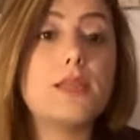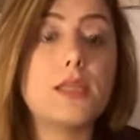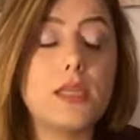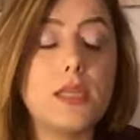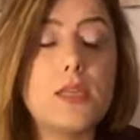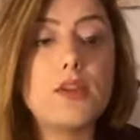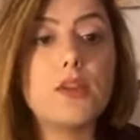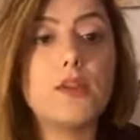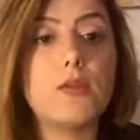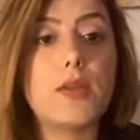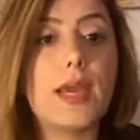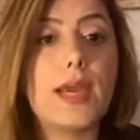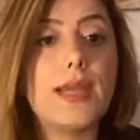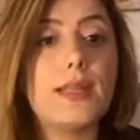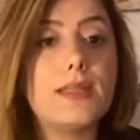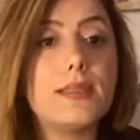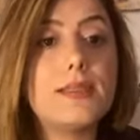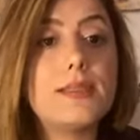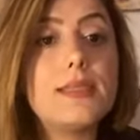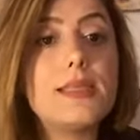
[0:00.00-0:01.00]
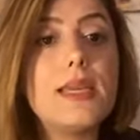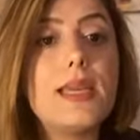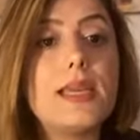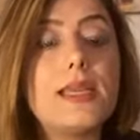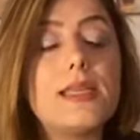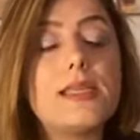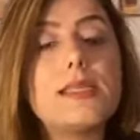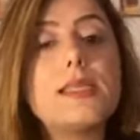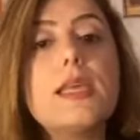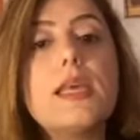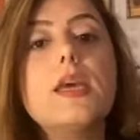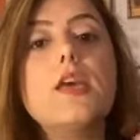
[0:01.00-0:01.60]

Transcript: in the United States,